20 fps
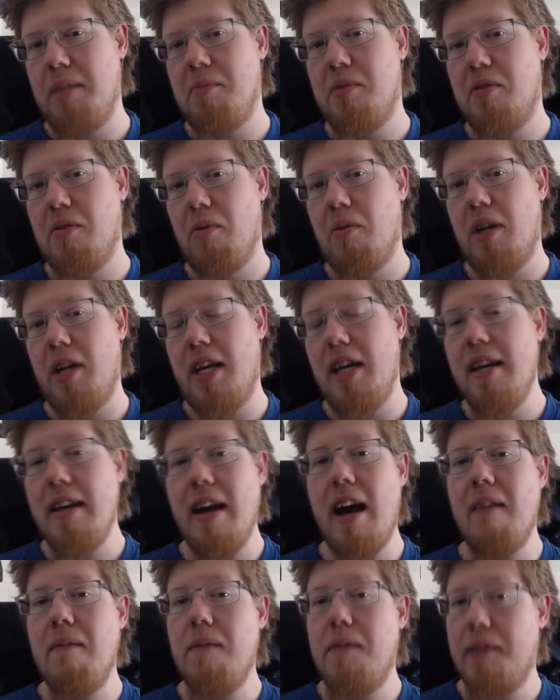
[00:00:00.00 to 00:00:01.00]
so he
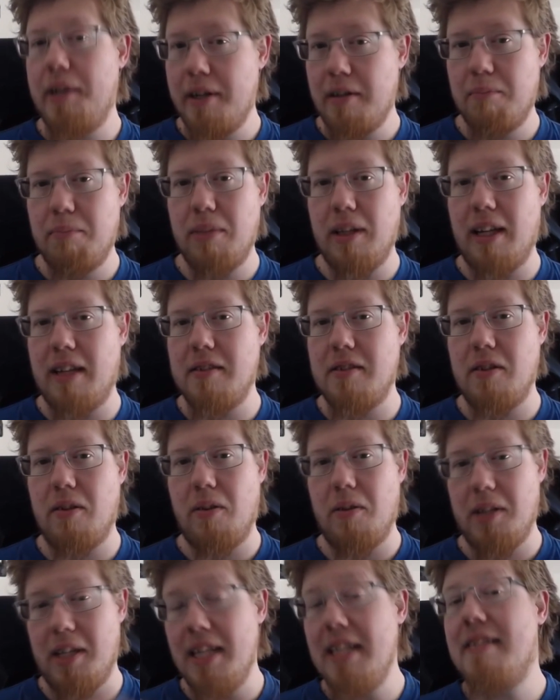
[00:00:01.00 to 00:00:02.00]
have their bloods
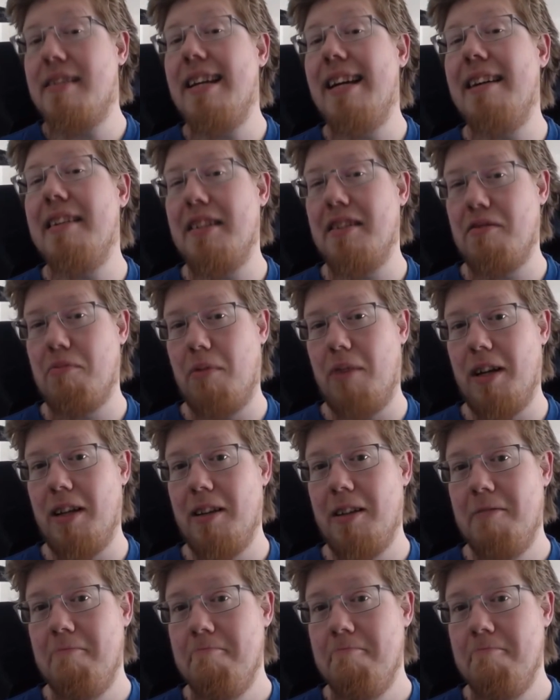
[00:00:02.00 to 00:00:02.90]
on his hands as well.